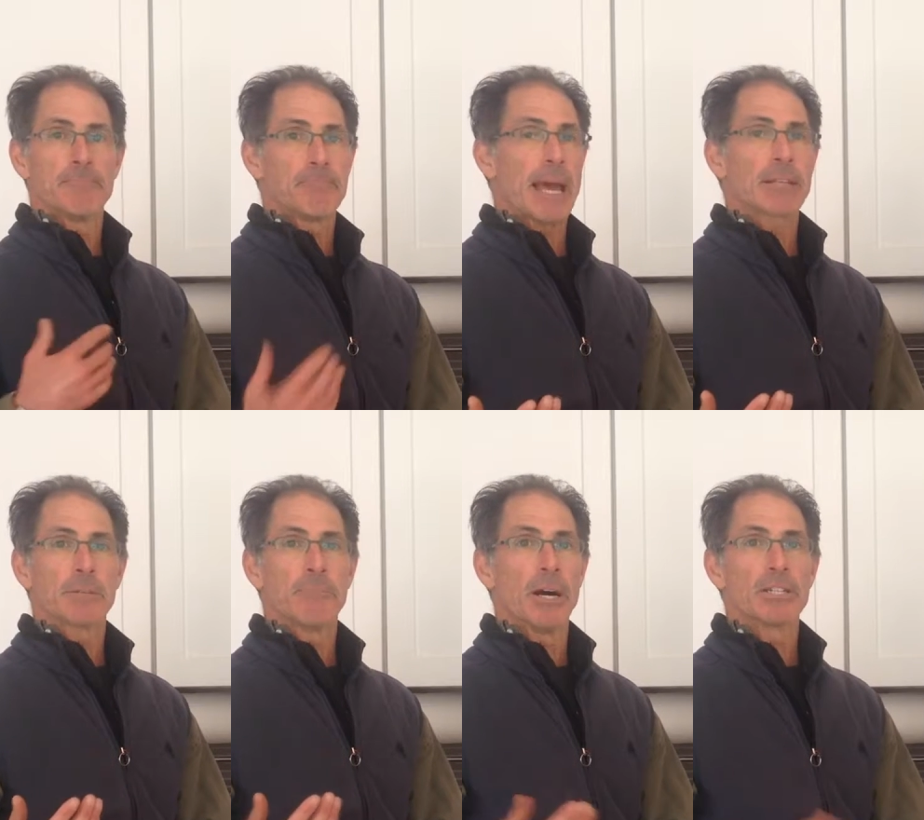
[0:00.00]
packs
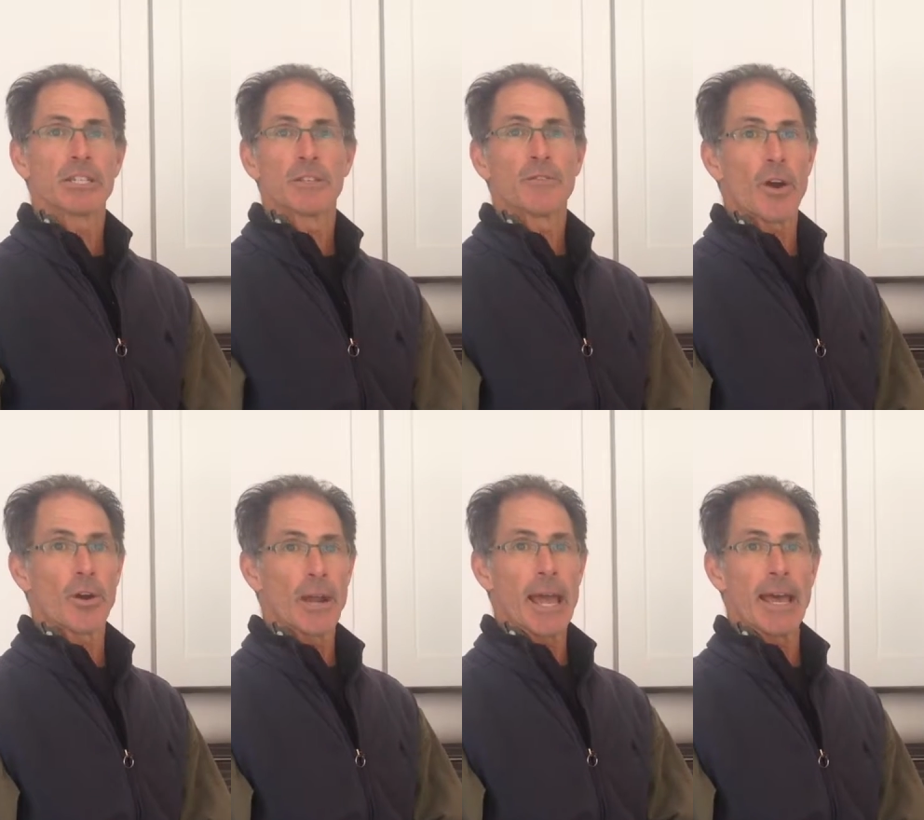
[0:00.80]
a punch as
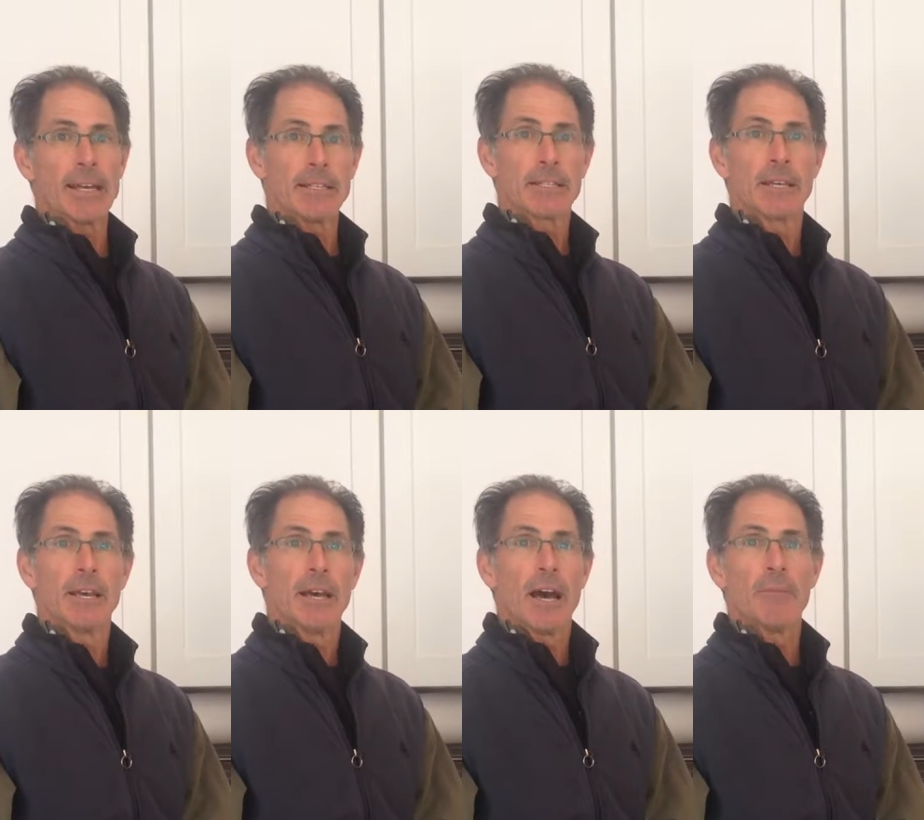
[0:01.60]
far as
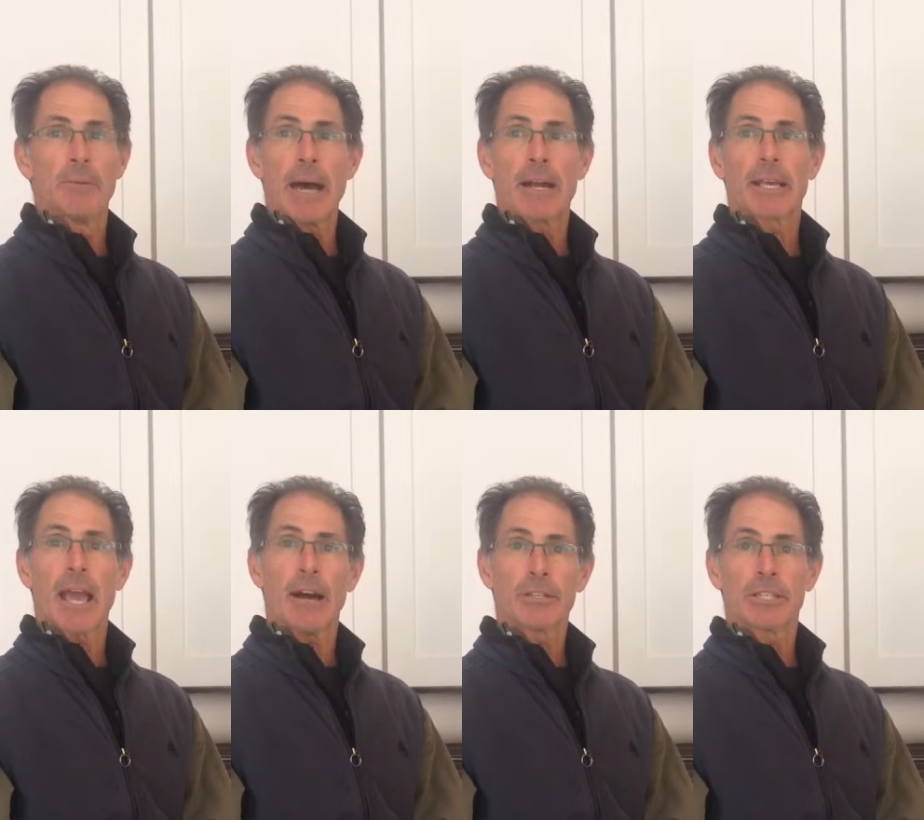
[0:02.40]
amount of
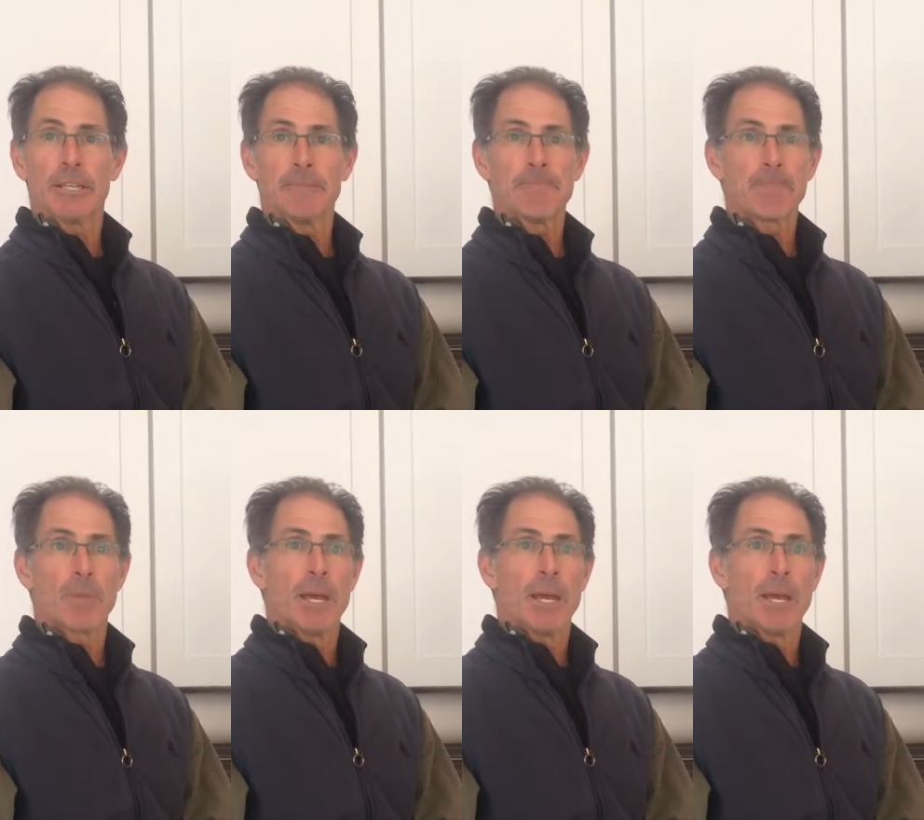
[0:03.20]
calcium.